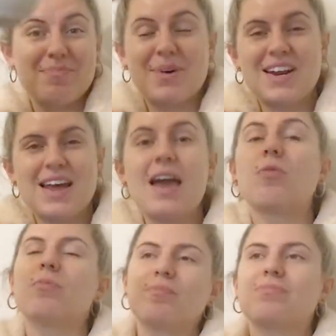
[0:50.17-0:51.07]

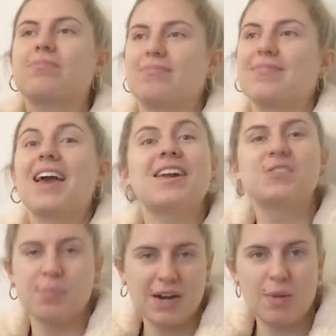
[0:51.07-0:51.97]
And
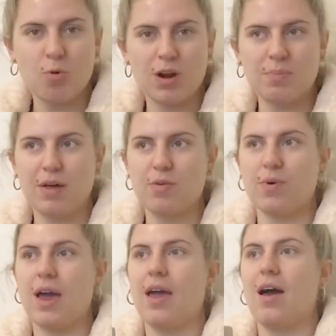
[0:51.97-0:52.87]
it's Monday morning, by the
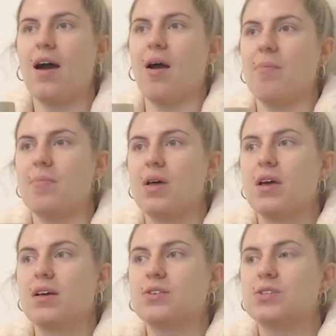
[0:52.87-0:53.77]
way.
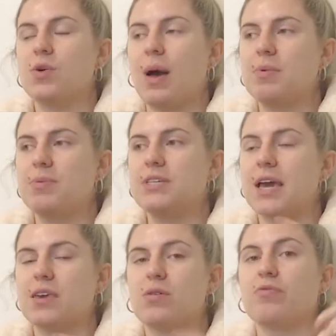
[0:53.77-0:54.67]
So I'm going to be
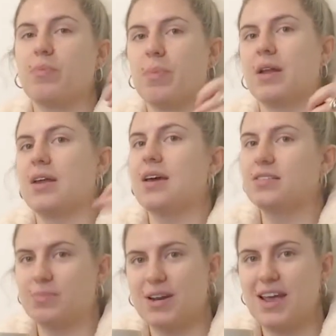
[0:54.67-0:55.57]
taking you from Monday
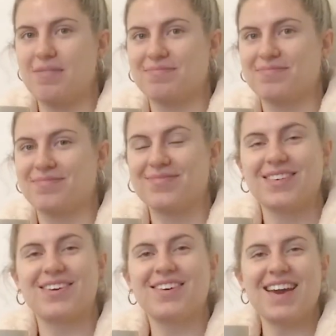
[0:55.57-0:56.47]
to Monday.
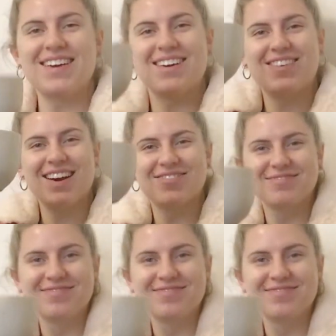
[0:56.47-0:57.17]
Okay, here we go.